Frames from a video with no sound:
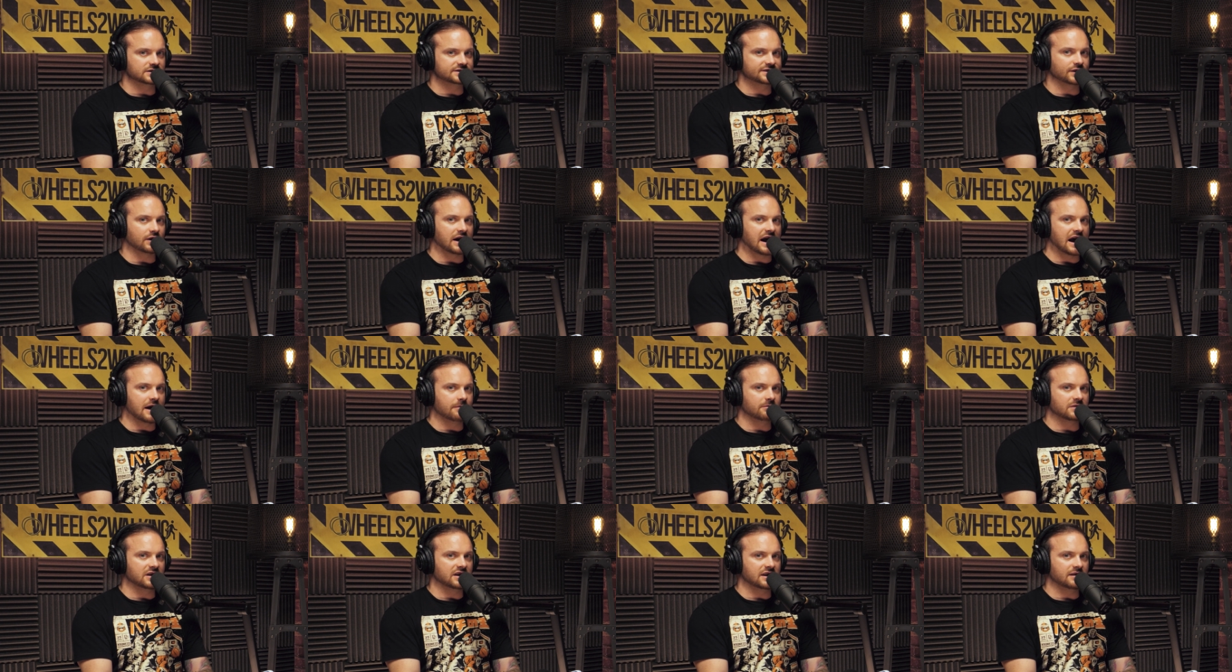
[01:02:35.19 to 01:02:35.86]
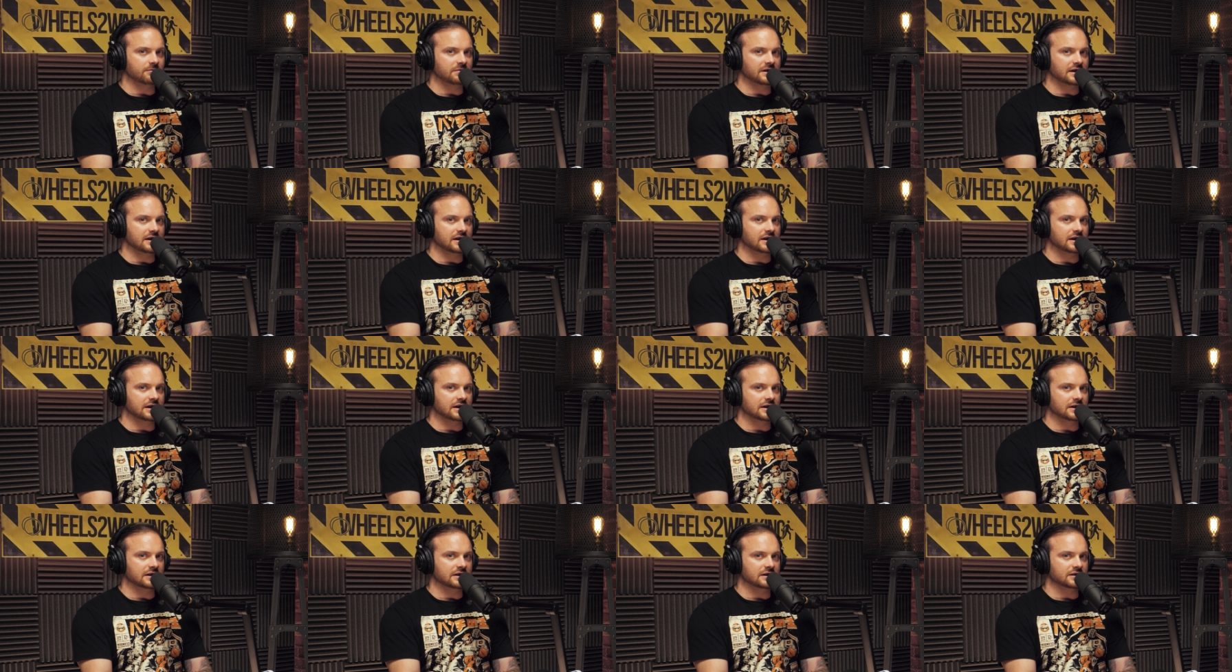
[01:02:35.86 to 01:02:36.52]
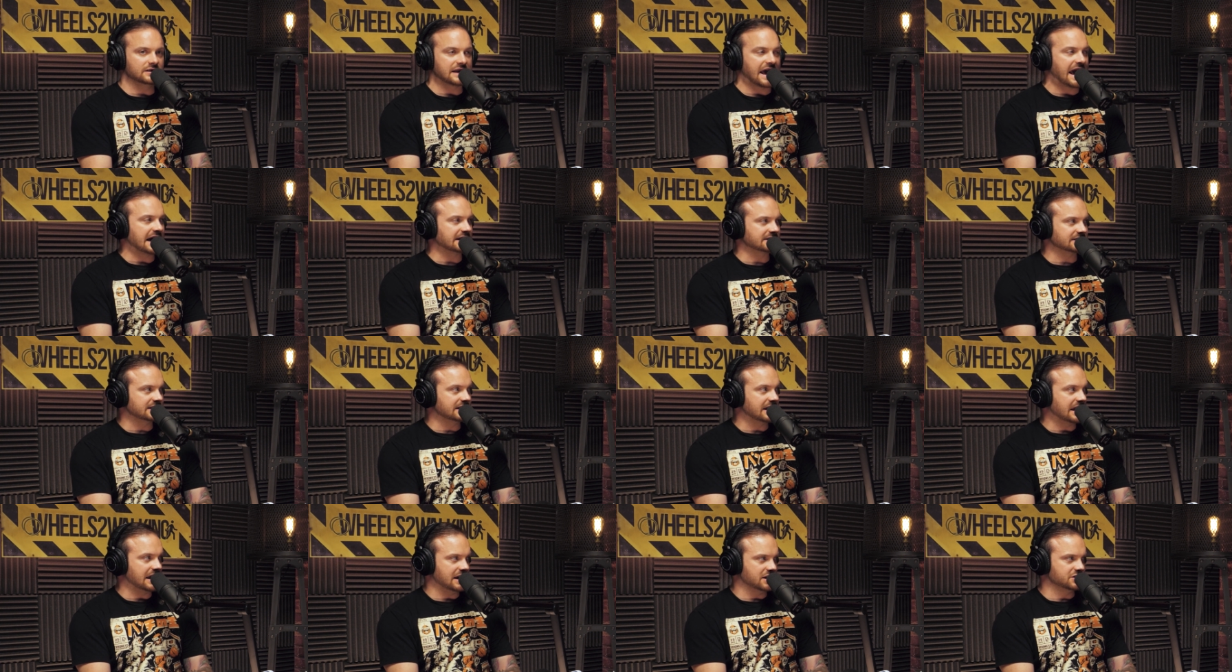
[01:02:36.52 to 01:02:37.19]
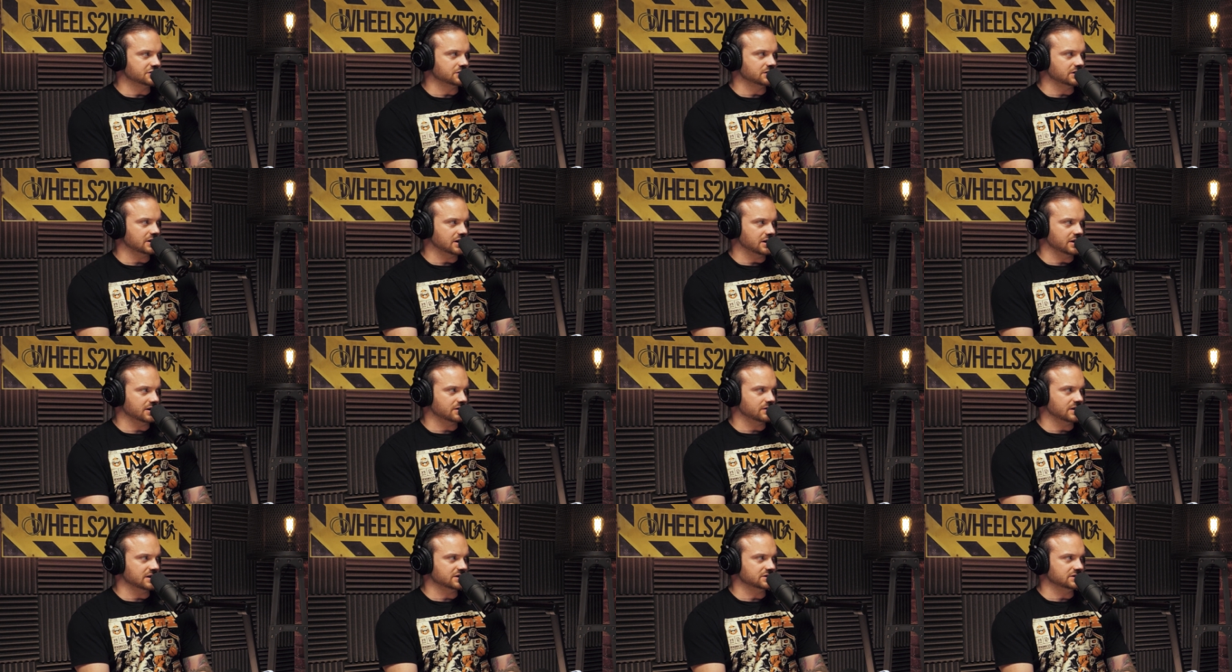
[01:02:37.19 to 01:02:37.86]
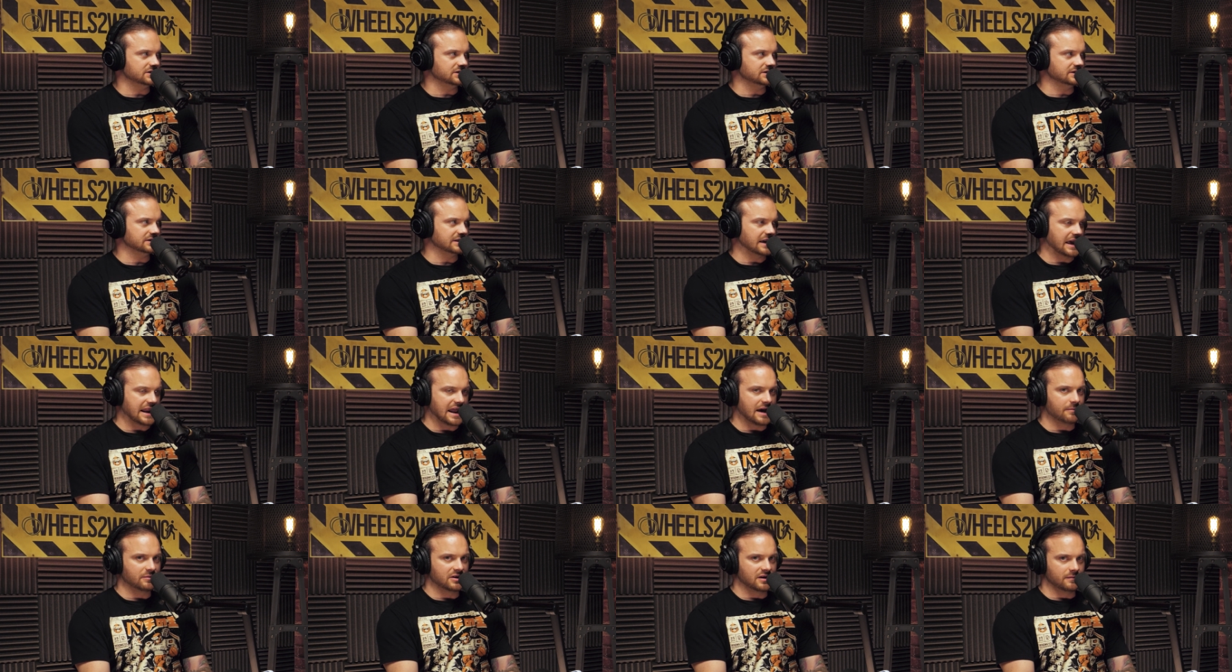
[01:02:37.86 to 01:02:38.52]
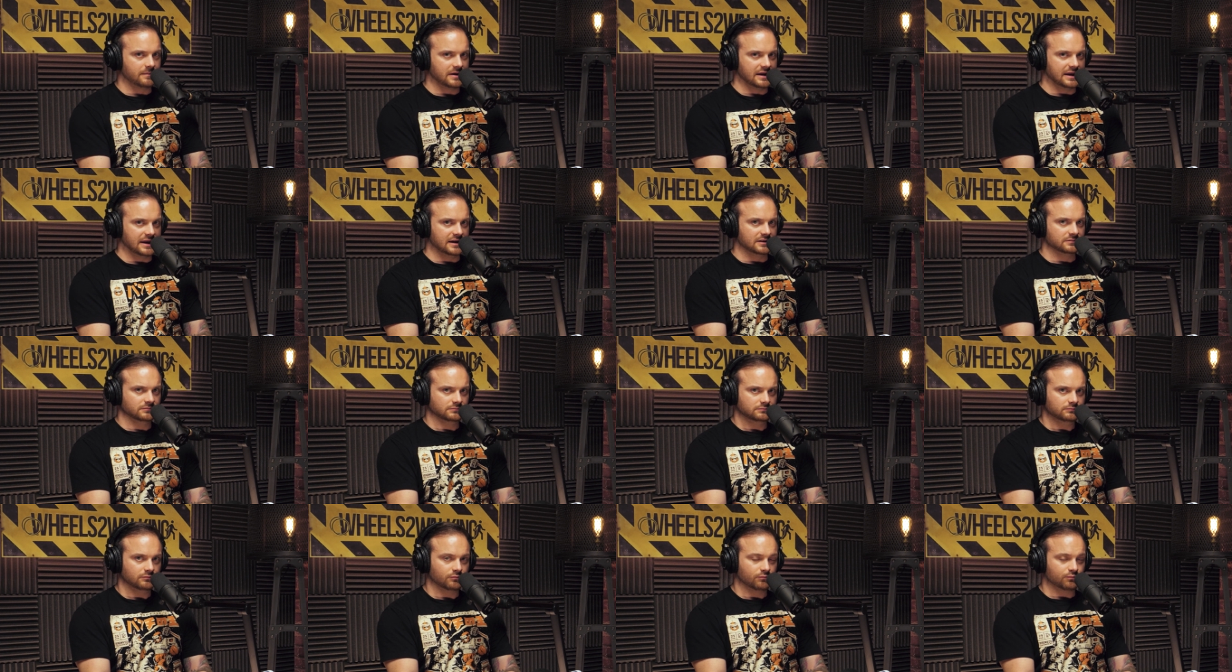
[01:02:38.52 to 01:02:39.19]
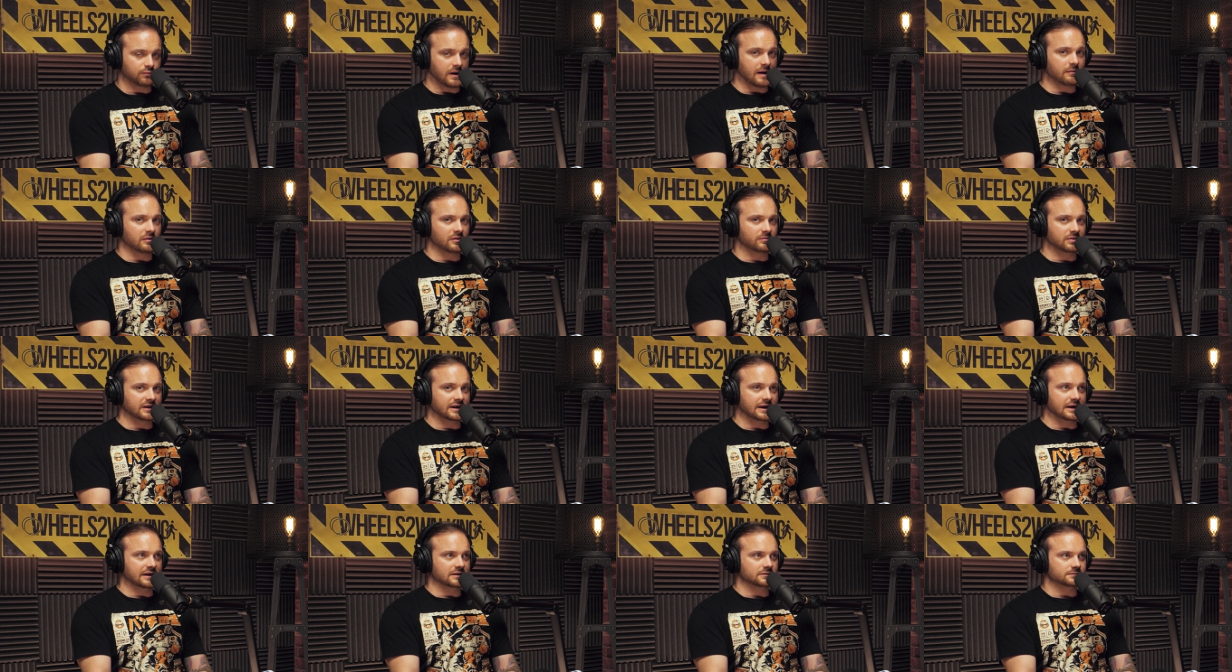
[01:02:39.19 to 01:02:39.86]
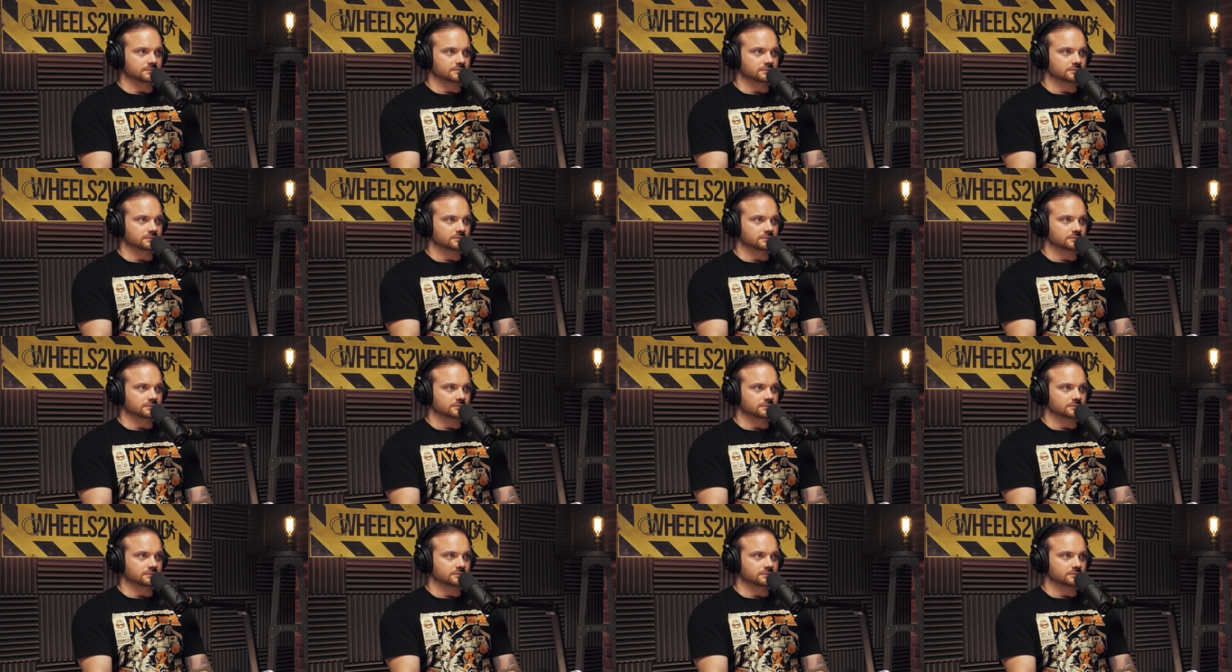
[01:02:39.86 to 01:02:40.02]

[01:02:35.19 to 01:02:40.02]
So I'm going to be asking Andrew a lot of the questions, and I'm going to be probably